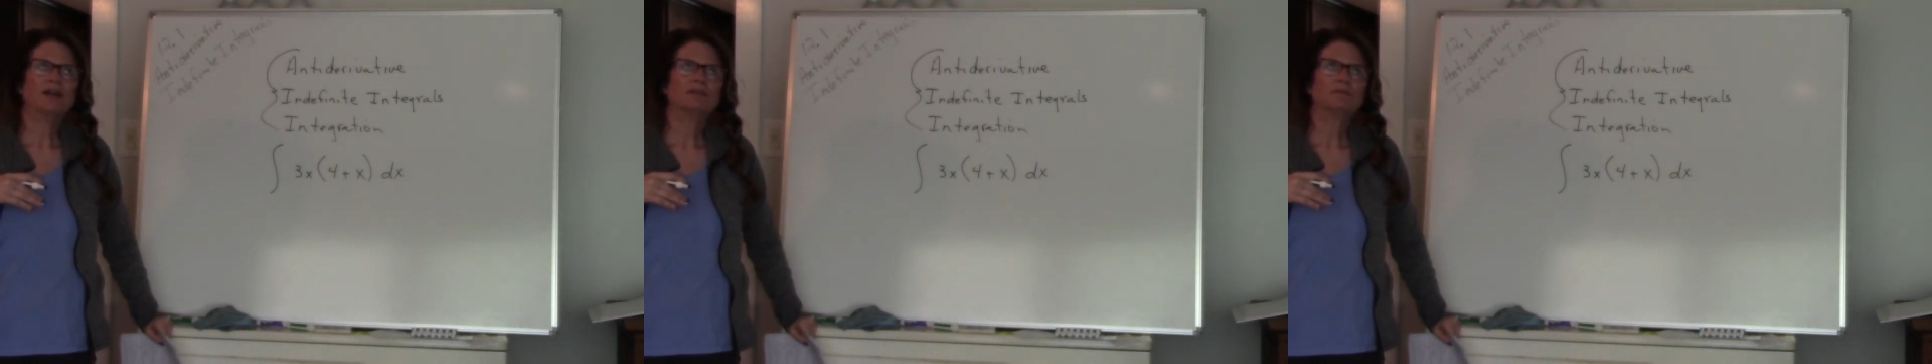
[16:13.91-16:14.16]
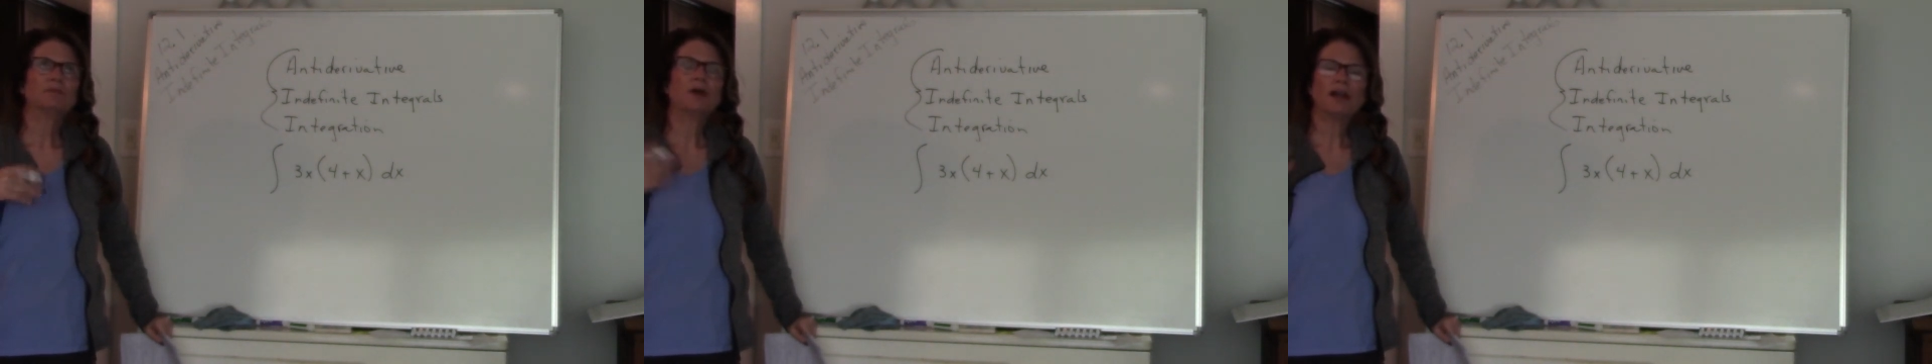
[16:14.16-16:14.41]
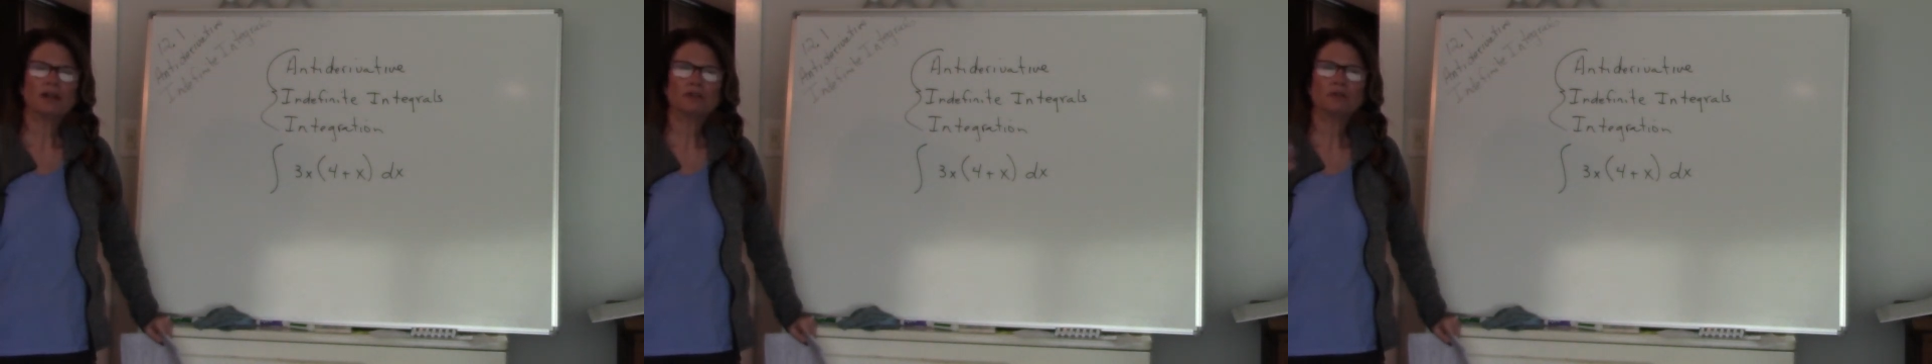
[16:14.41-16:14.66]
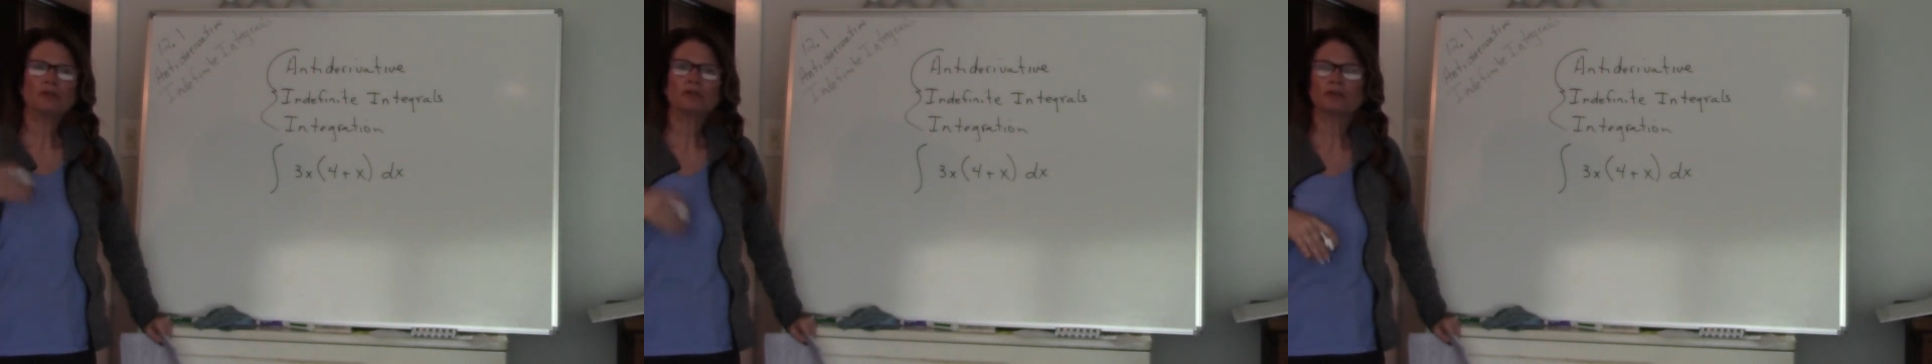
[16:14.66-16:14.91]
product
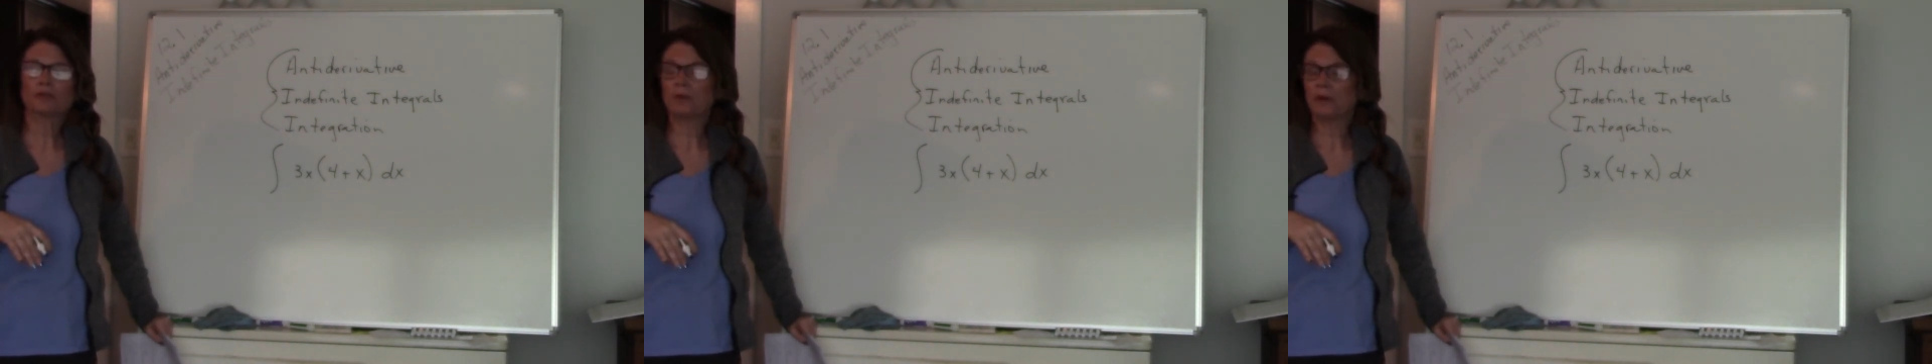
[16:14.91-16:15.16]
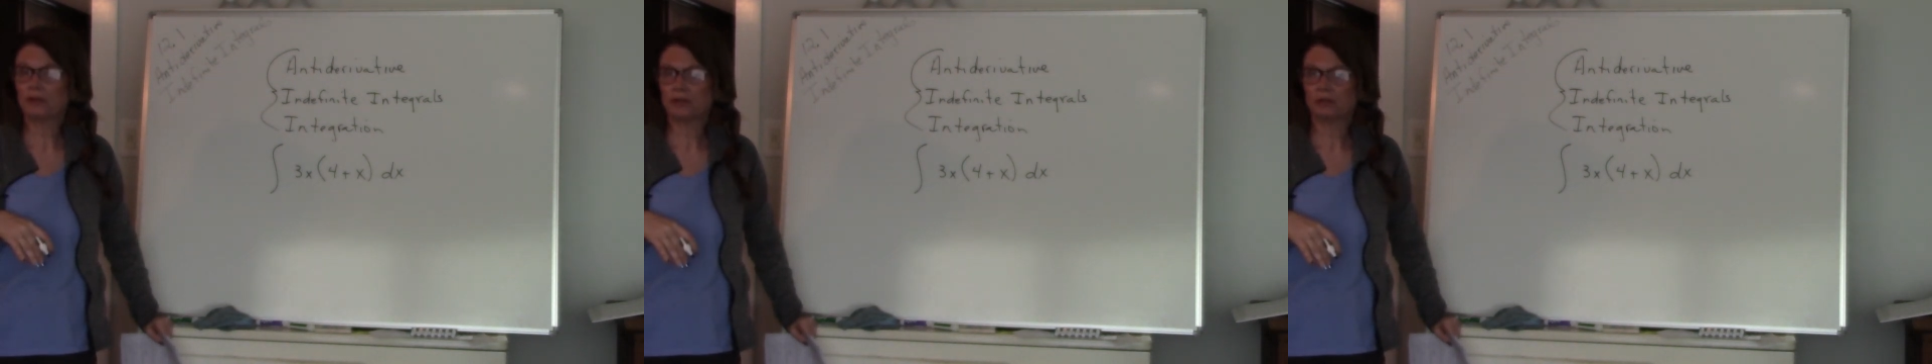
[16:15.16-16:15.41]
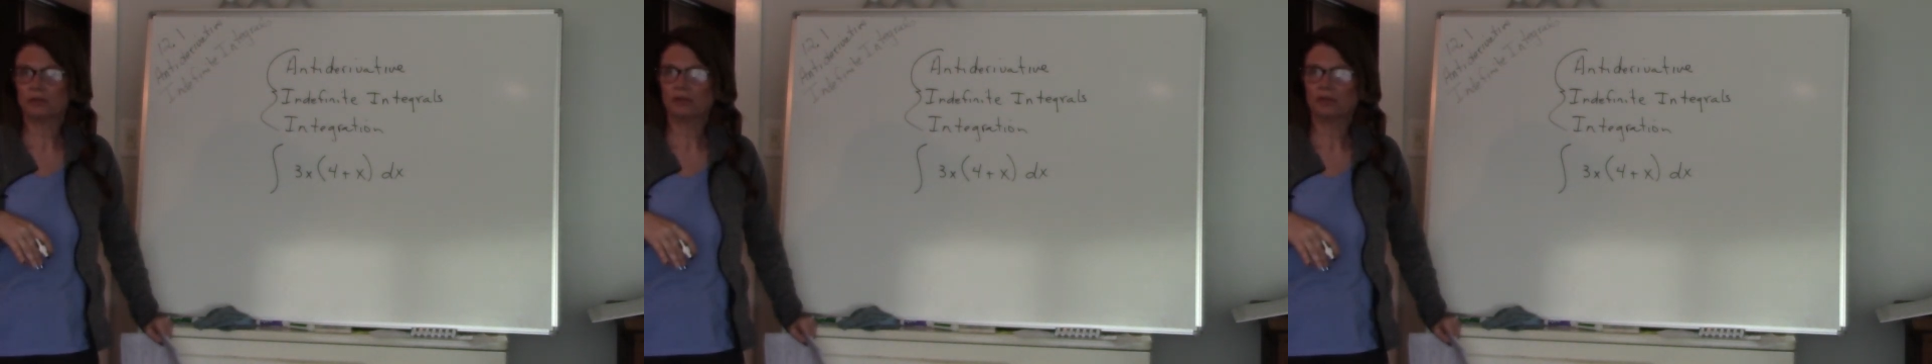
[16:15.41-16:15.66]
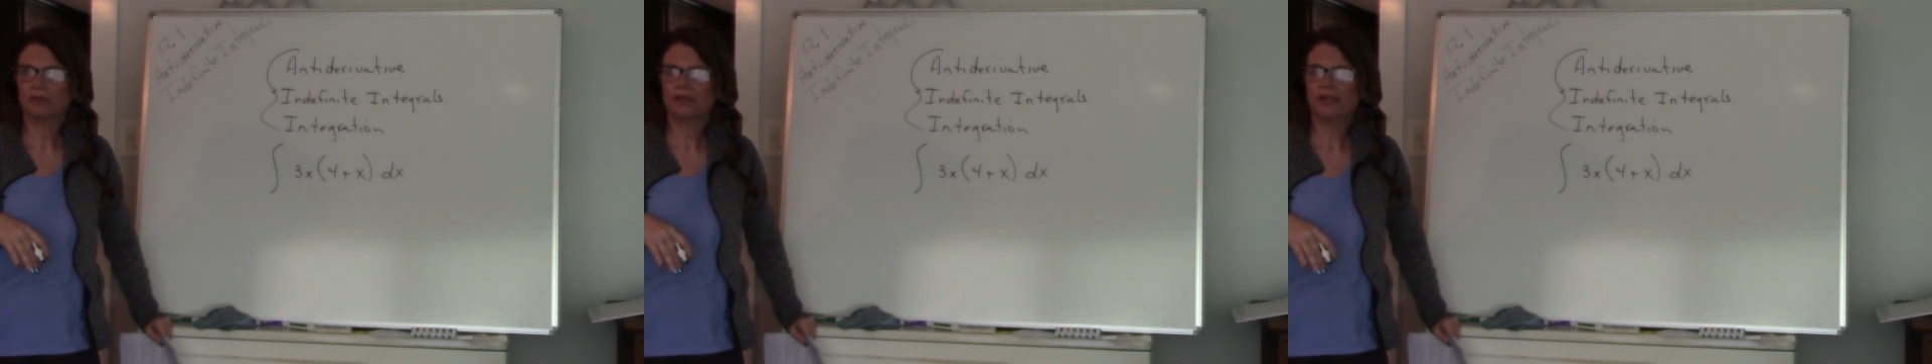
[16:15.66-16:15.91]
rule or quotient
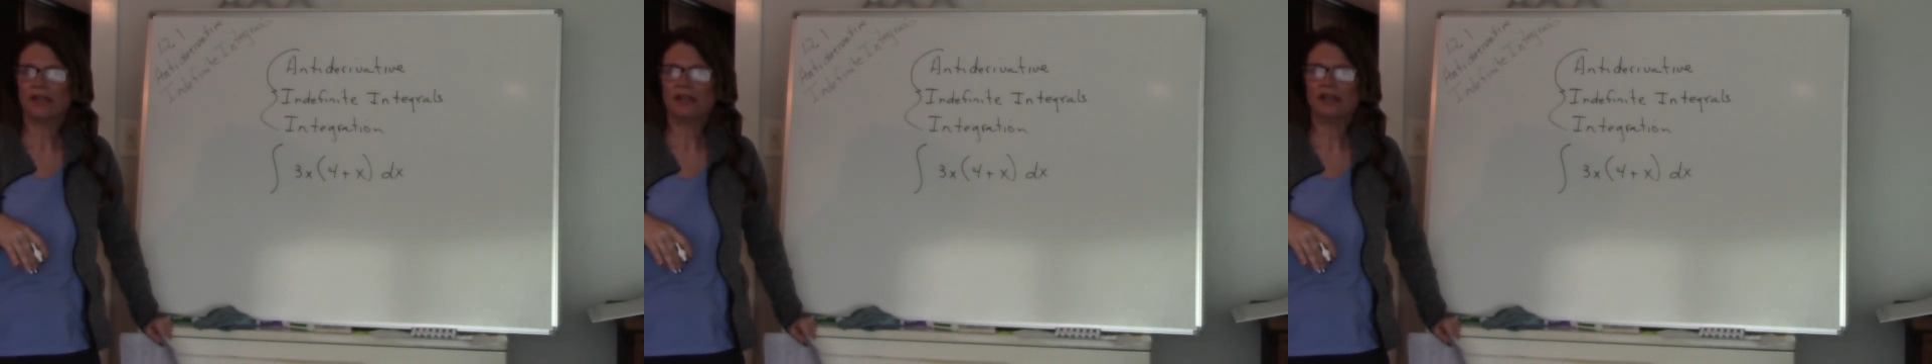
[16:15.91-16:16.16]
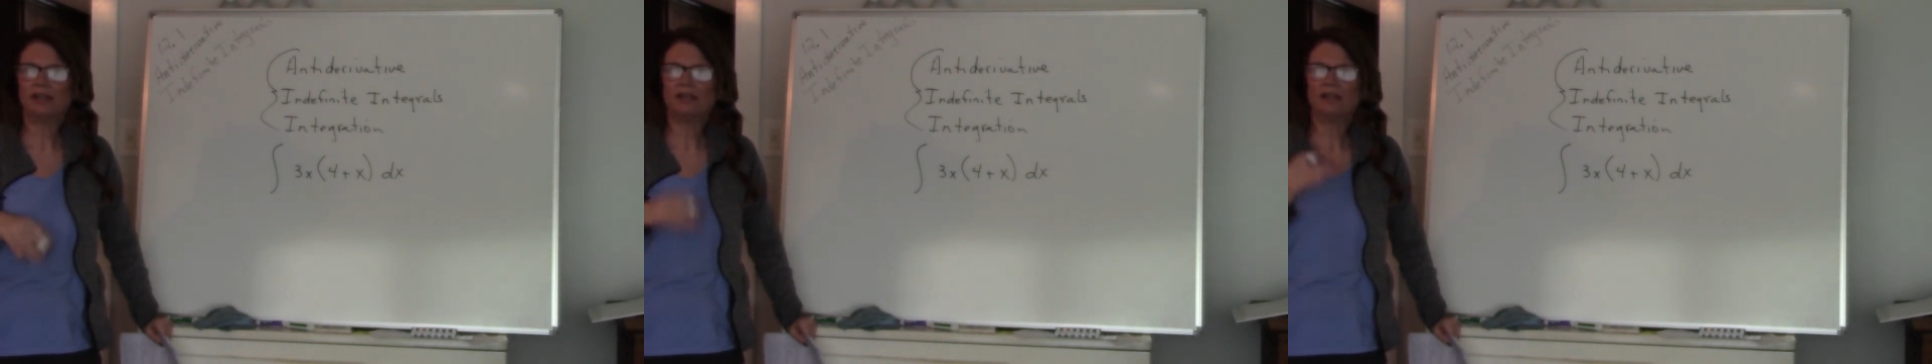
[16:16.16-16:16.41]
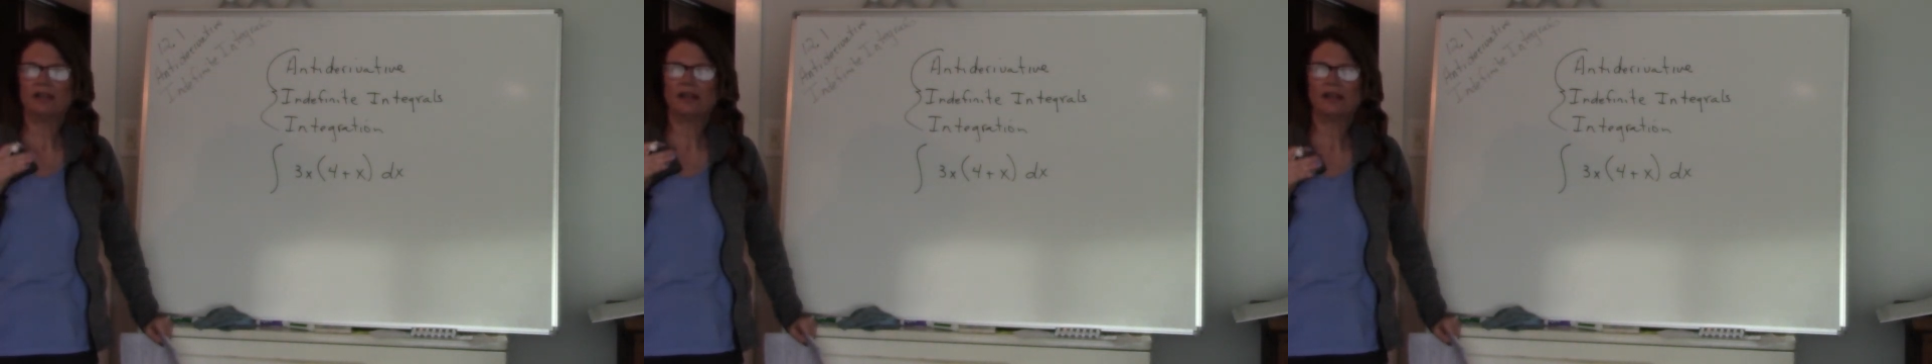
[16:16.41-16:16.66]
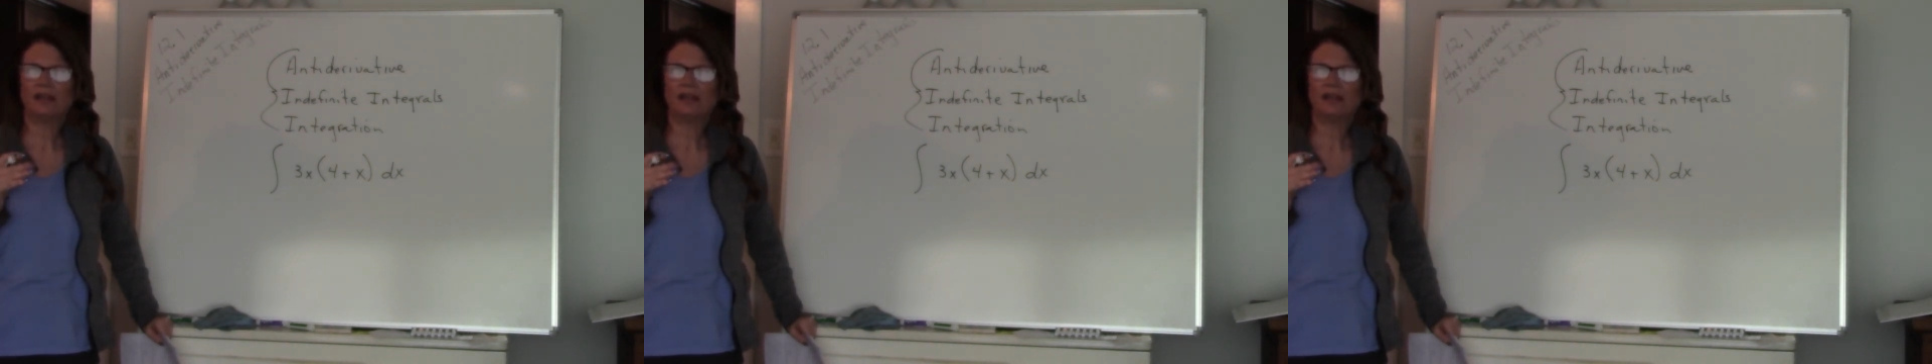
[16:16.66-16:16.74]
rule in